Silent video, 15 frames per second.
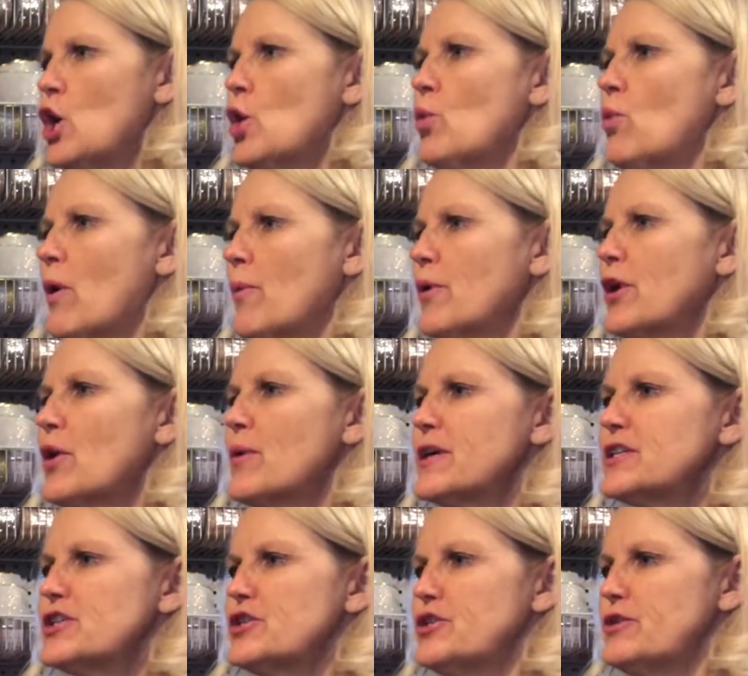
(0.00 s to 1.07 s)
What we're going
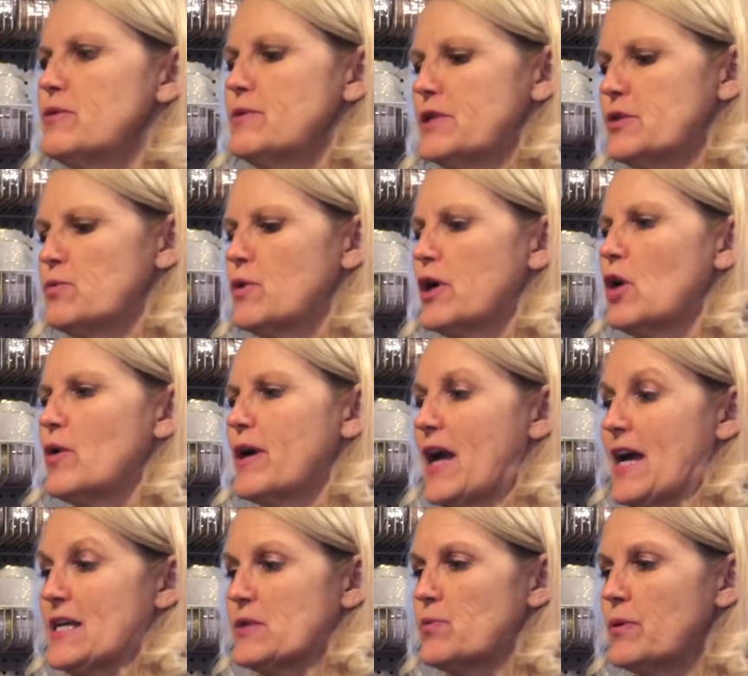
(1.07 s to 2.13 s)
to do is
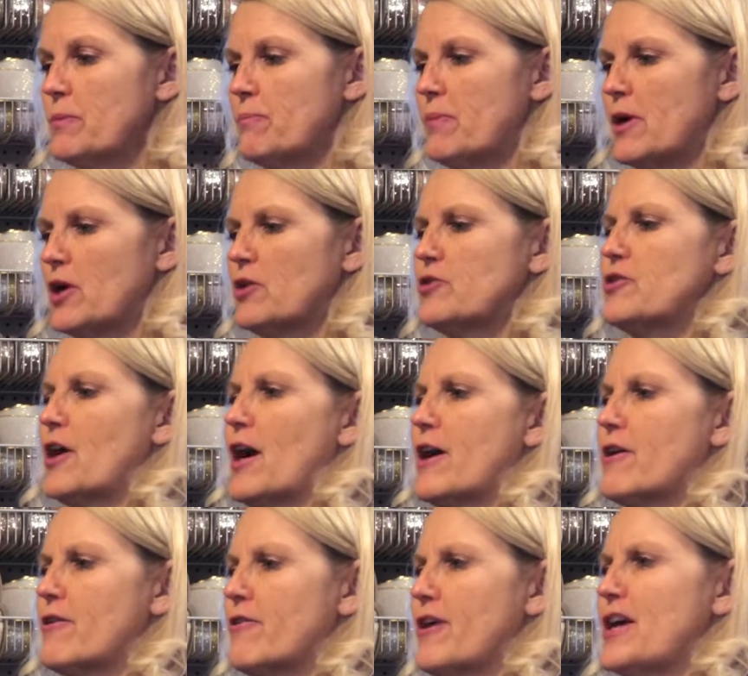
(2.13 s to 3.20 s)
as we build
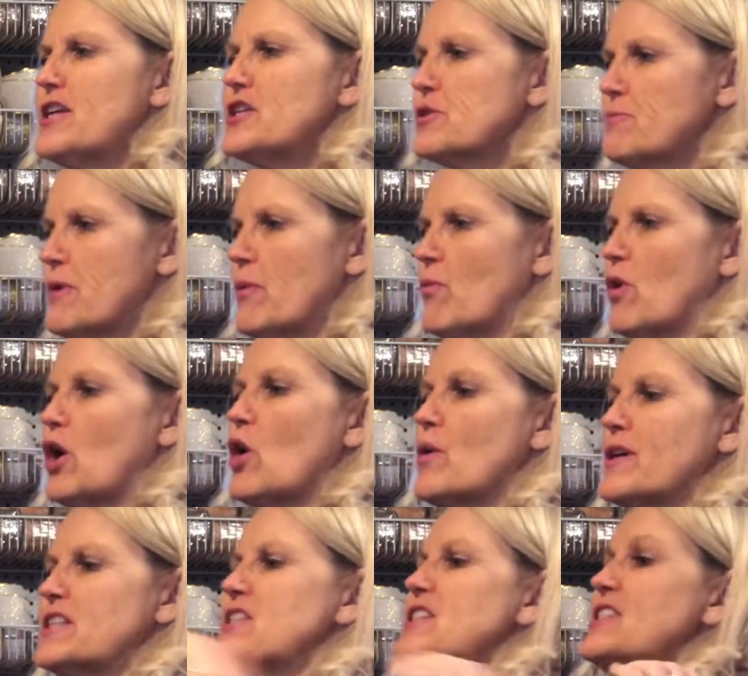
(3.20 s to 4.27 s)
our arrangement, we're
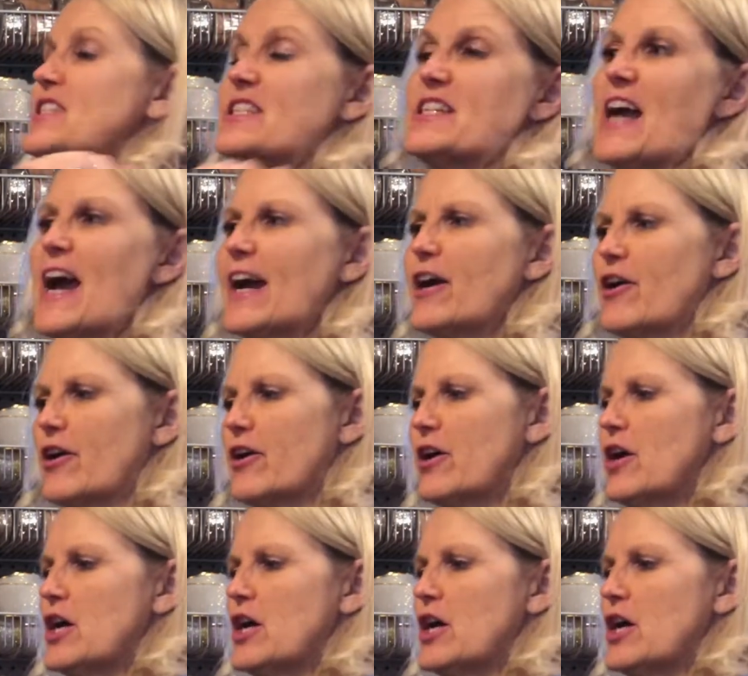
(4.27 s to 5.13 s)
going to stagger.